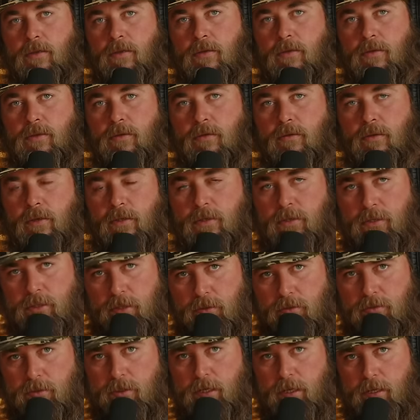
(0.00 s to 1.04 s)
So it's
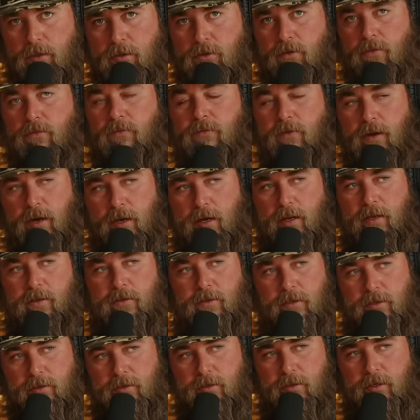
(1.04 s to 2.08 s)
Tuesday through Friday
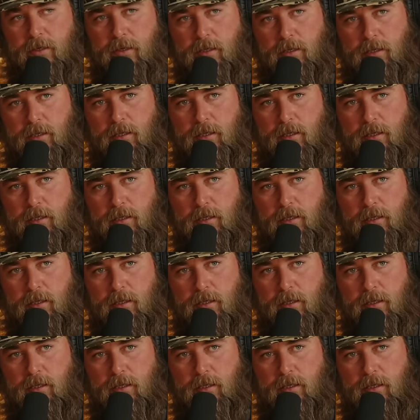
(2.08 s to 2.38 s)
essentially.